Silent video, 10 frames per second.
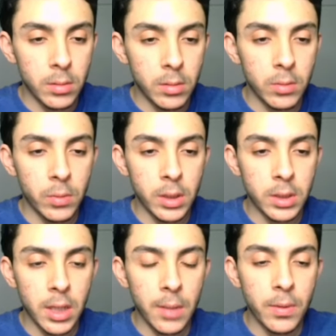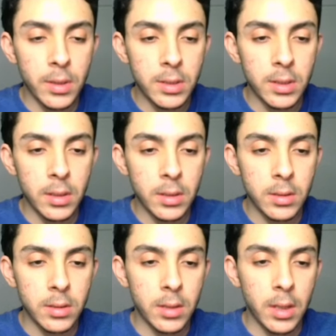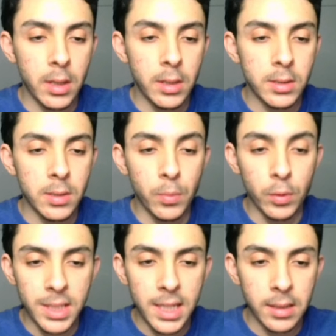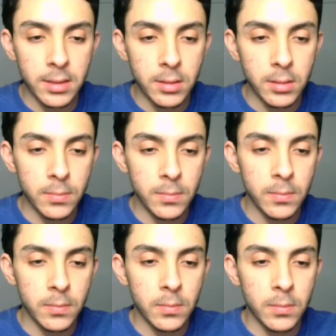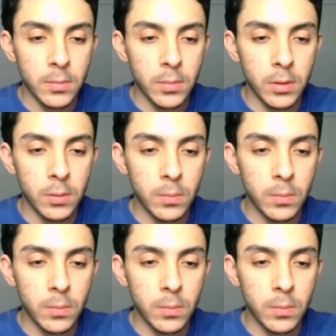we can type this is a simple text. Oh,